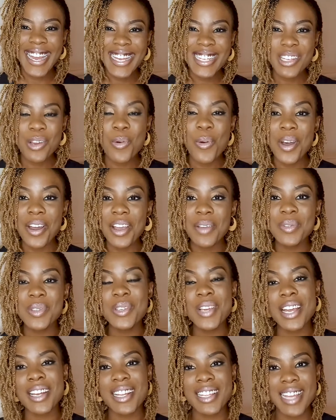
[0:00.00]
Welcome
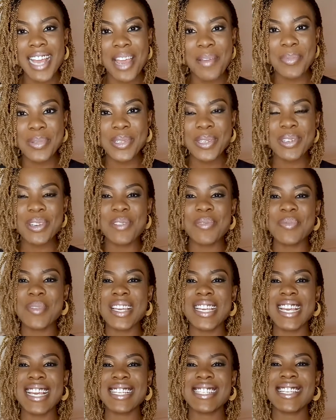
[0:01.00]
to another episode of
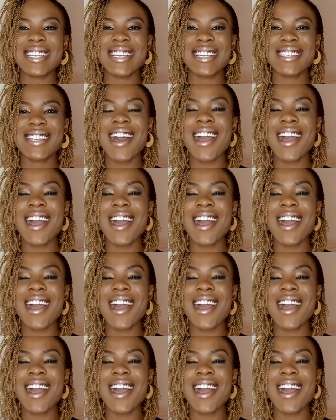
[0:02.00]
BKSays.